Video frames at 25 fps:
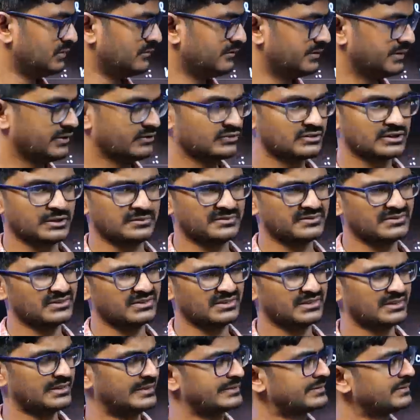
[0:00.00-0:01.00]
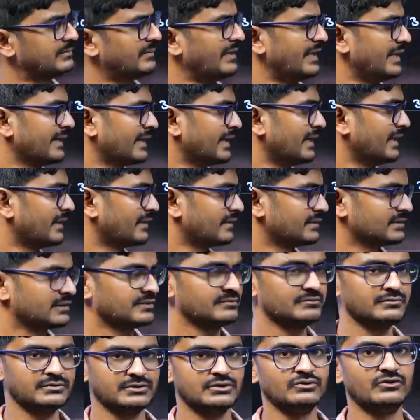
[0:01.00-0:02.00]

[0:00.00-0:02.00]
When you substitute, that's a bad calculation.